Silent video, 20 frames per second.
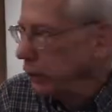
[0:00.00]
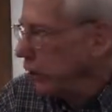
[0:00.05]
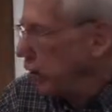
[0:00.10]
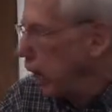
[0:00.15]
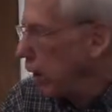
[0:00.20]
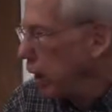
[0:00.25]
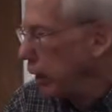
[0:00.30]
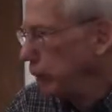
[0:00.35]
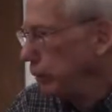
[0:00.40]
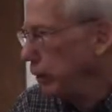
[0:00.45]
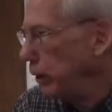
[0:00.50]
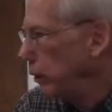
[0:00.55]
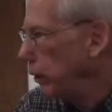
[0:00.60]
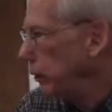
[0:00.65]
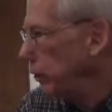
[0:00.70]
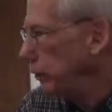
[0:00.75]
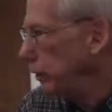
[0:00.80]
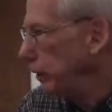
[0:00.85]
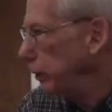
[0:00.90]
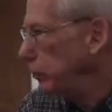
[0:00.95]
to God
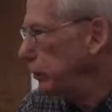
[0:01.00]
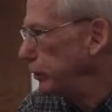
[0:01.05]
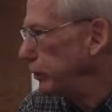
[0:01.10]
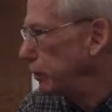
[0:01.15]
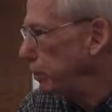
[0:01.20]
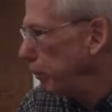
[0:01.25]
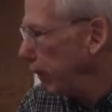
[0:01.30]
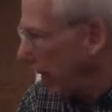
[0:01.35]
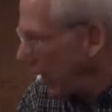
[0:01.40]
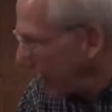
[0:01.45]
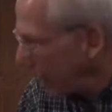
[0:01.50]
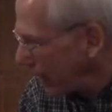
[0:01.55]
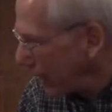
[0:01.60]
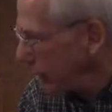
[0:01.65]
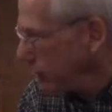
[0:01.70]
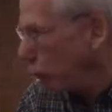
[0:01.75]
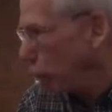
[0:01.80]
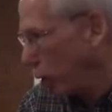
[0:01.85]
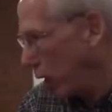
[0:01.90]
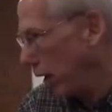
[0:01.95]
because he was
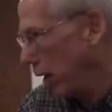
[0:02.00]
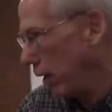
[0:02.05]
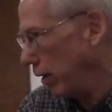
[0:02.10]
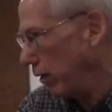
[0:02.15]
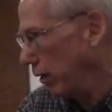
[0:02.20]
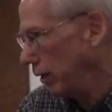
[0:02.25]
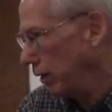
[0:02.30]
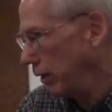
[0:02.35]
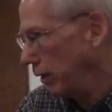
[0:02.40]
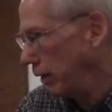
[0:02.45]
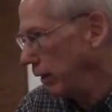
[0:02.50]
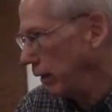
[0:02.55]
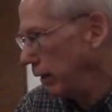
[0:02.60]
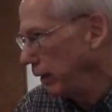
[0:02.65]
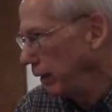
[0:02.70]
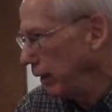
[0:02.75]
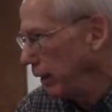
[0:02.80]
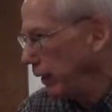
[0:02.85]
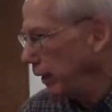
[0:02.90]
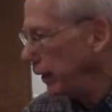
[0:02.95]
paid well,
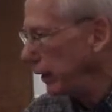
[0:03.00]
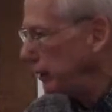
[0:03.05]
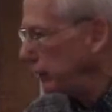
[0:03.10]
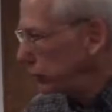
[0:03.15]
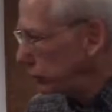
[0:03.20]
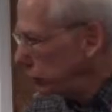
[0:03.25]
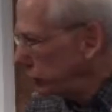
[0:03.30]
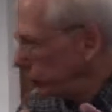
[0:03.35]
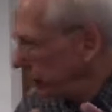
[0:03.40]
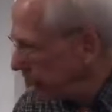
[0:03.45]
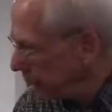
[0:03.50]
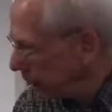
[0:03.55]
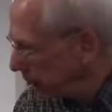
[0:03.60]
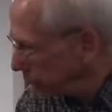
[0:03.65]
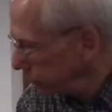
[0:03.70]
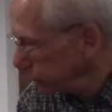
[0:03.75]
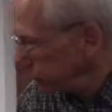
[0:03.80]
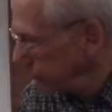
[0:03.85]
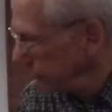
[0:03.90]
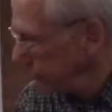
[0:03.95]
it
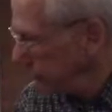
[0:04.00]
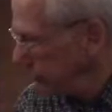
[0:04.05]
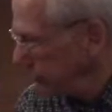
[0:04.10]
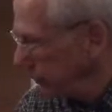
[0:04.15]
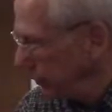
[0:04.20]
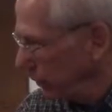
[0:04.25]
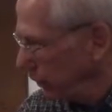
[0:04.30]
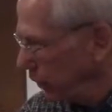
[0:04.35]
shifts